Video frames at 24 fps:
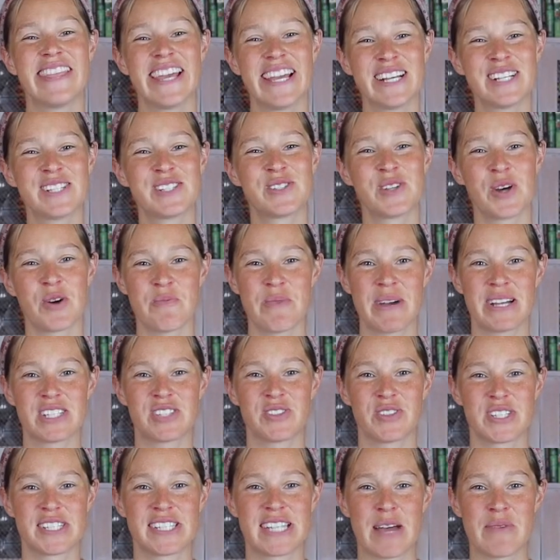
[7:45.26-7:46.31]
thanks so much
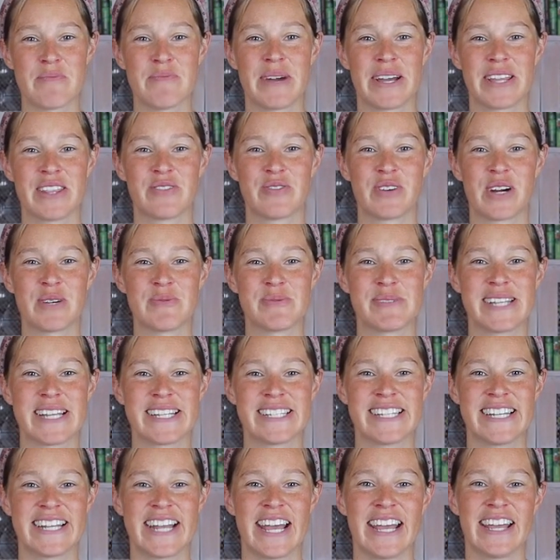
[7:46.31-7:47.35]
for stopping by the farmstead
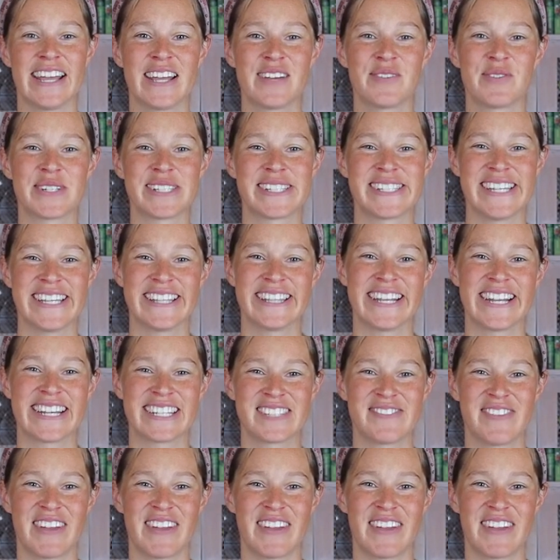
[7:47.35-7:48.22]
today, and we'll see you in the next